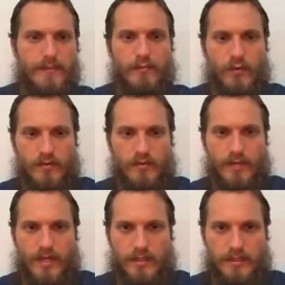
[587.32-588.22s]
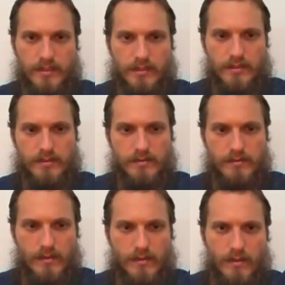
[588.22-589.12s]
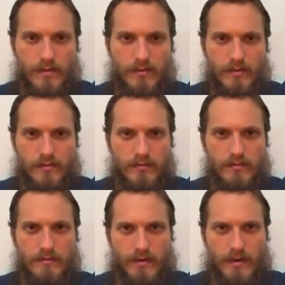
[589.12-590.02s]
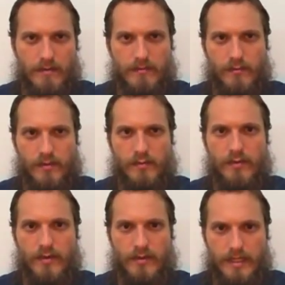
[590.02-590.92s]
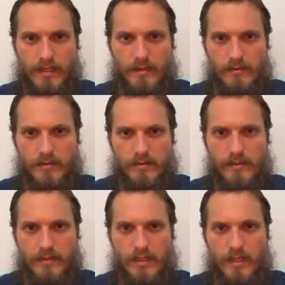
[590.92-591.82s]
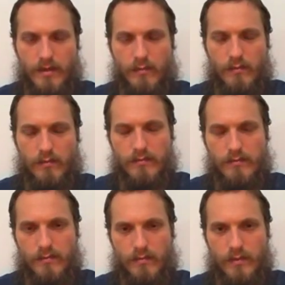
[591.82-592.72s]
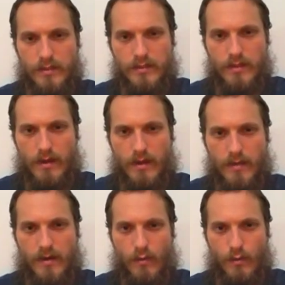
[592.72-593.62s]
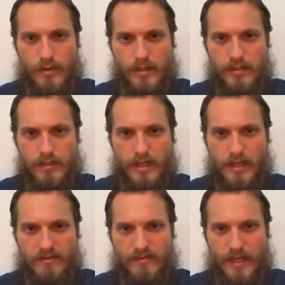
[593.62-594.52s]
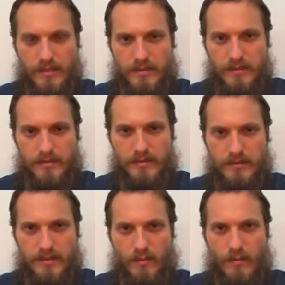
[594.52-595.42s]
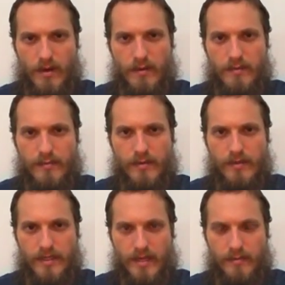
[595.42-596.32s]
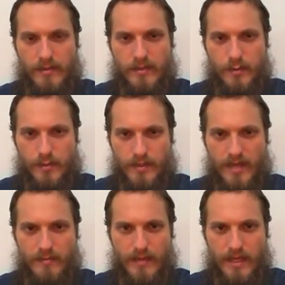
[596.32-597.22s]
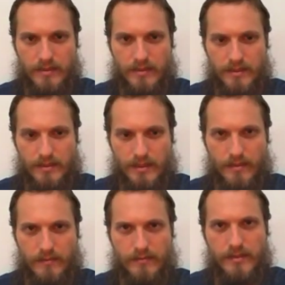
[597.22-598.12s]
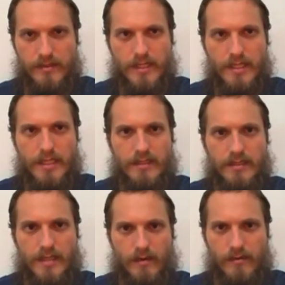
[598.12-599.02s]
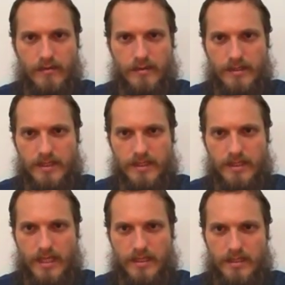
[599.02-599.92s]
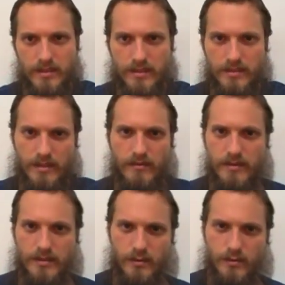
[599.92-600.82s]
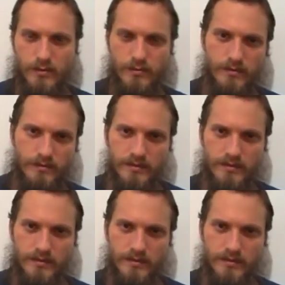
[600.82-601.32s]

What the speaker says: More balance. Very often with burnout, we talk about work-life balance. That why are we burning out? Because we're not balanced enough. Now, it's not necessarily true.